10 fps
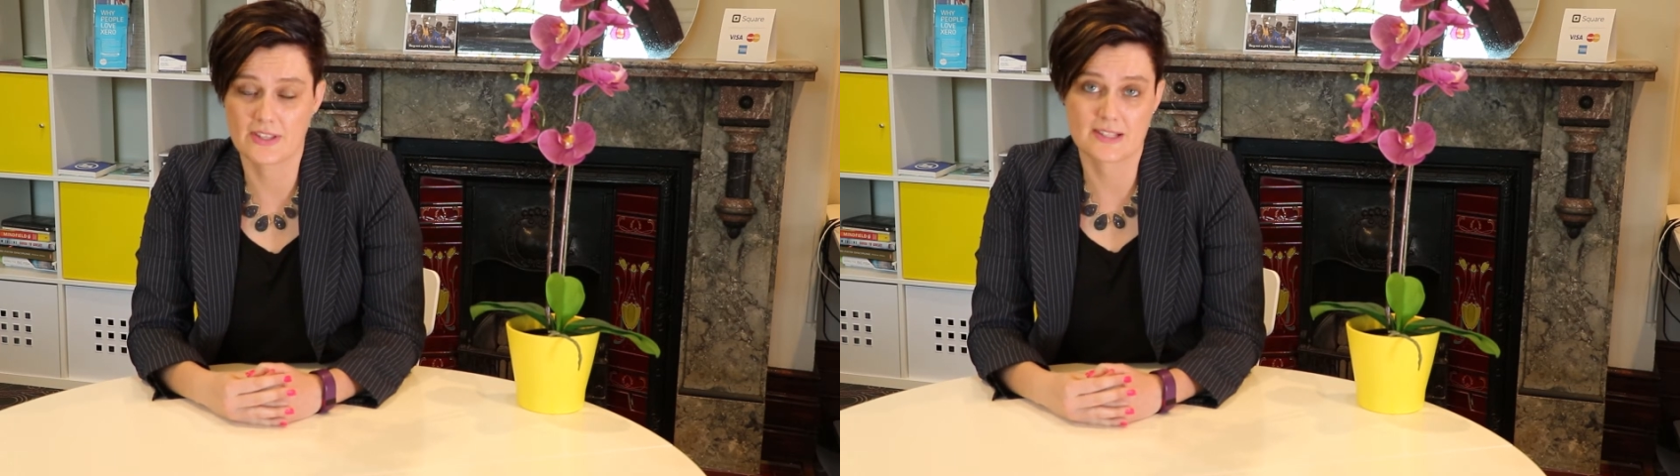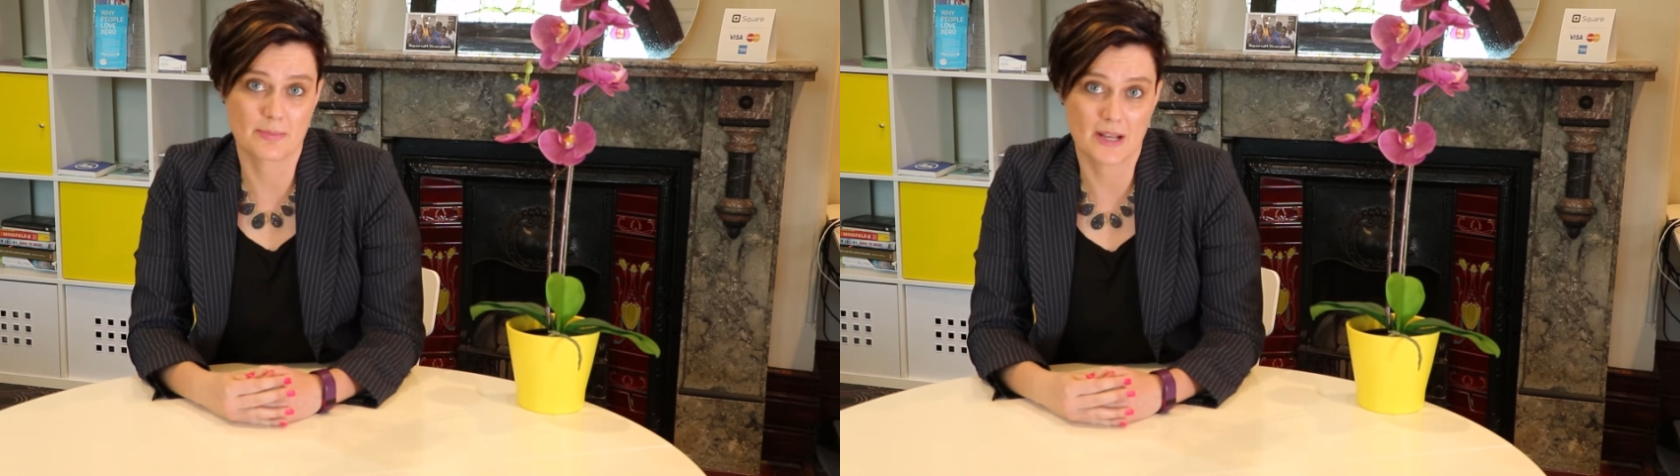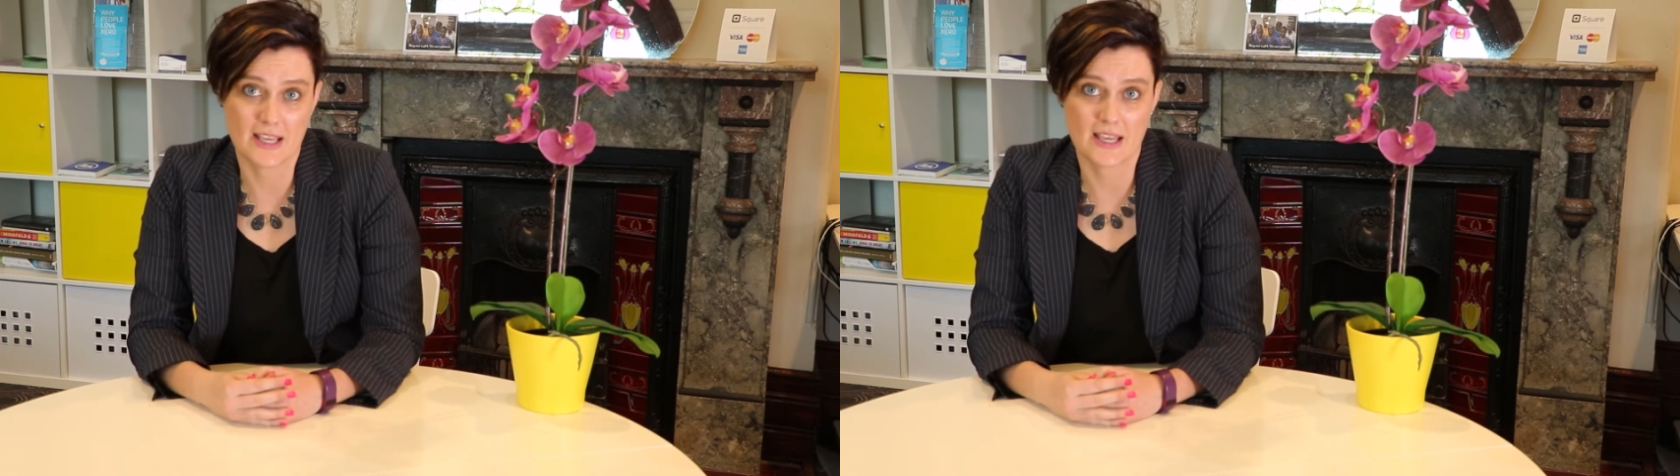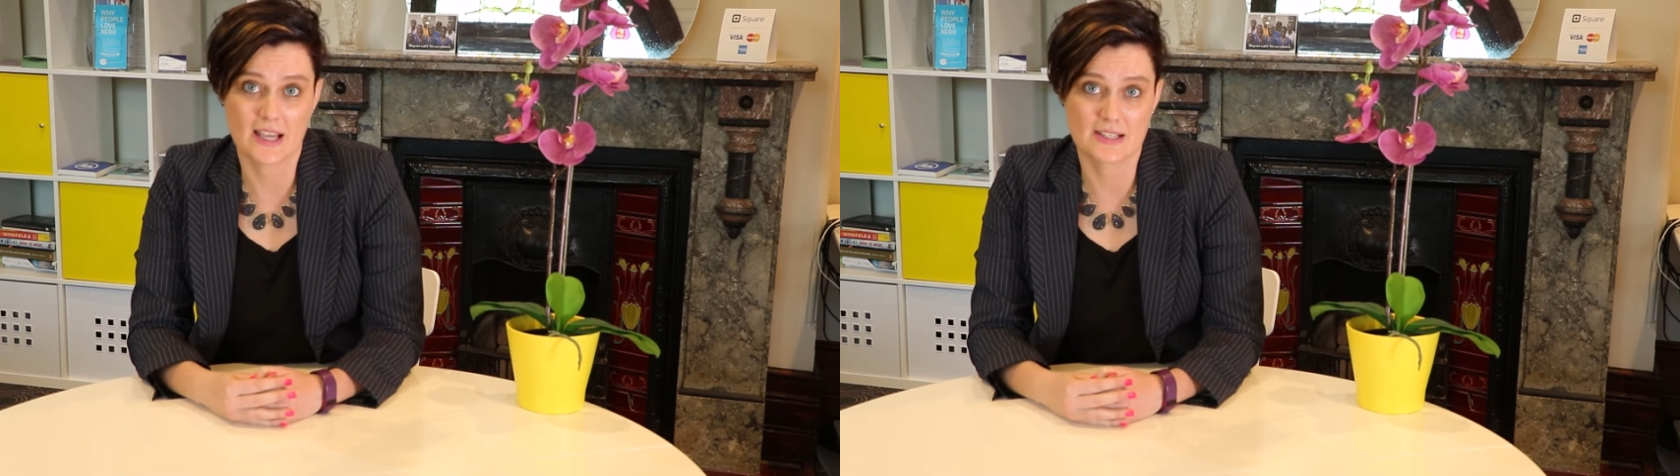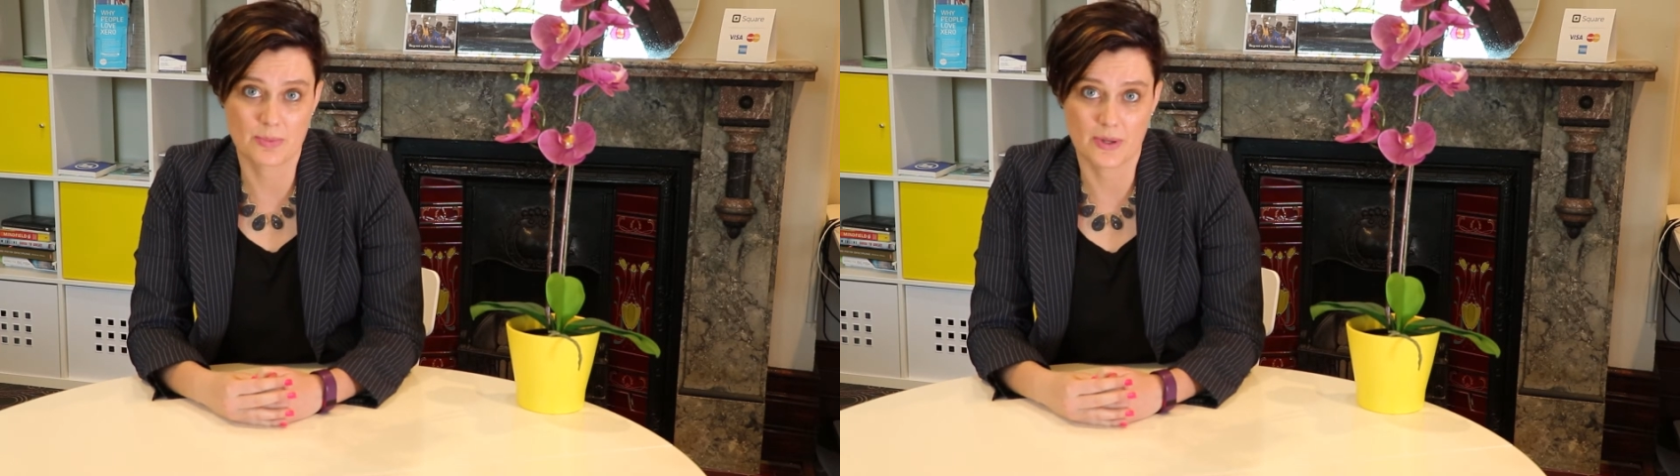this money
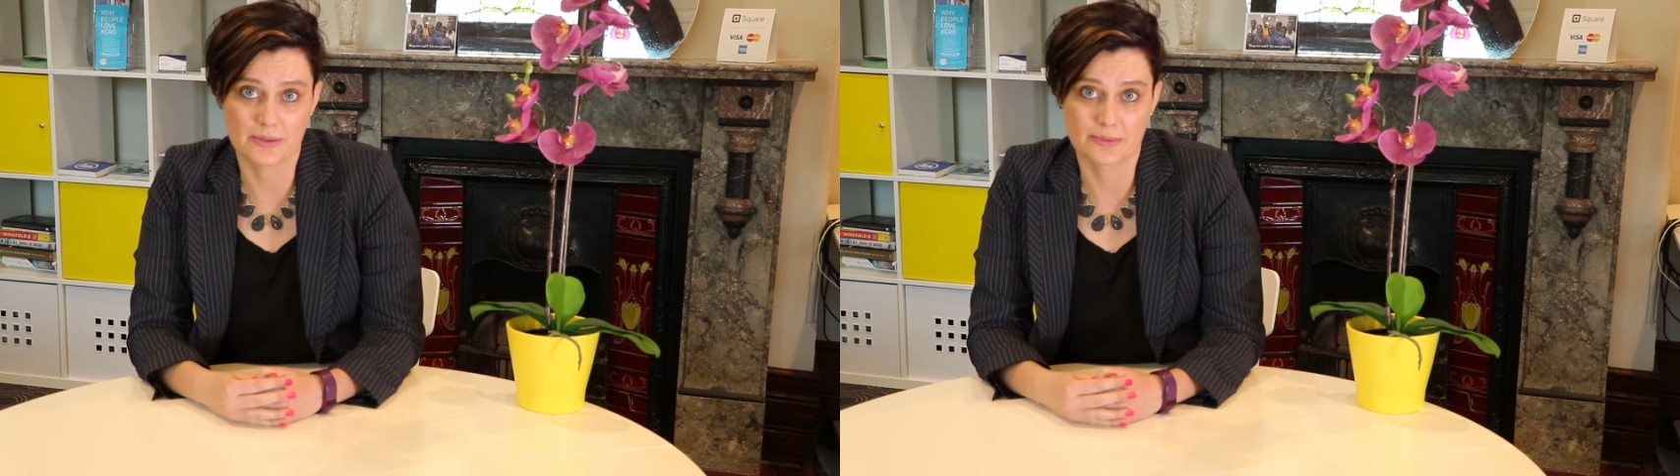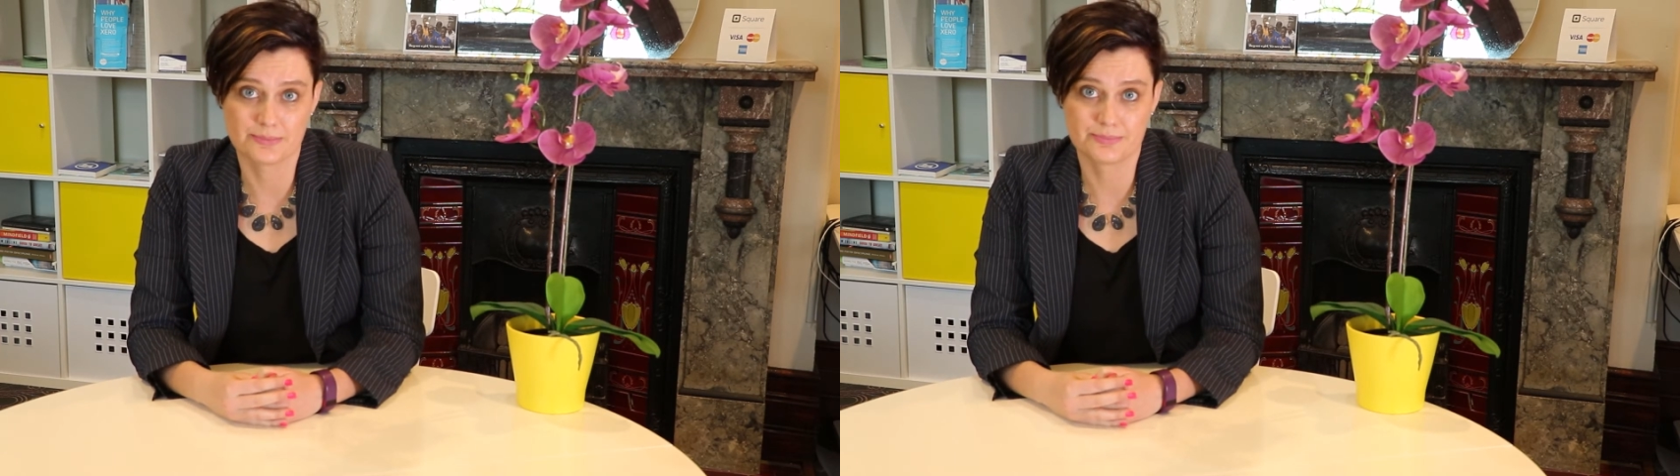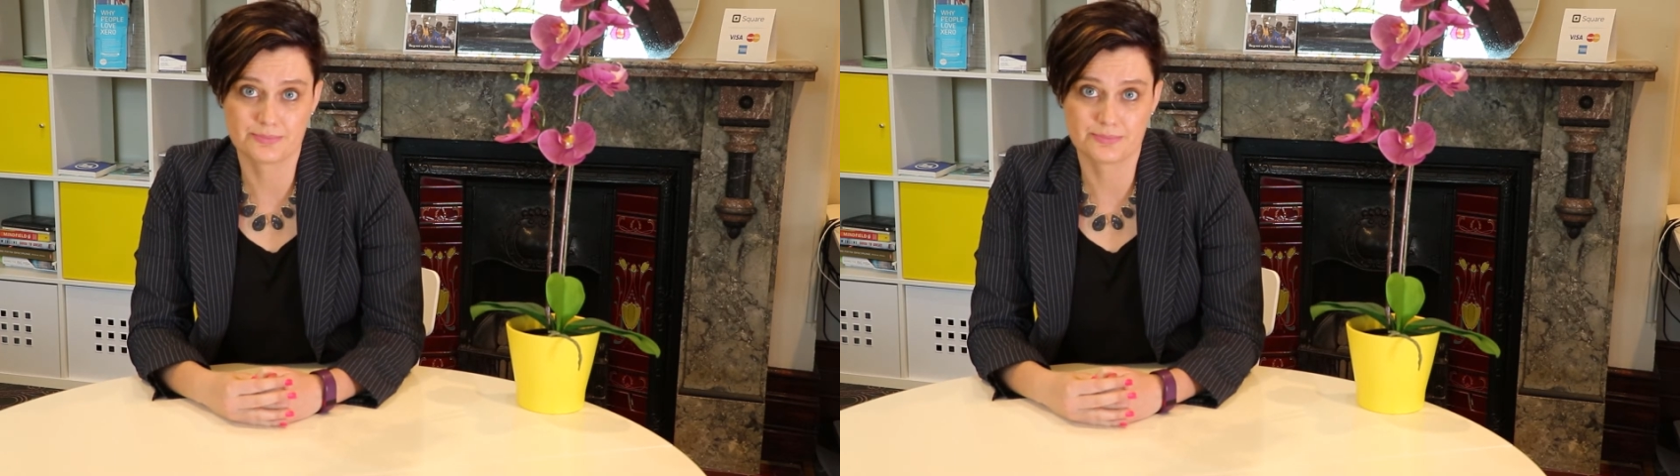as well.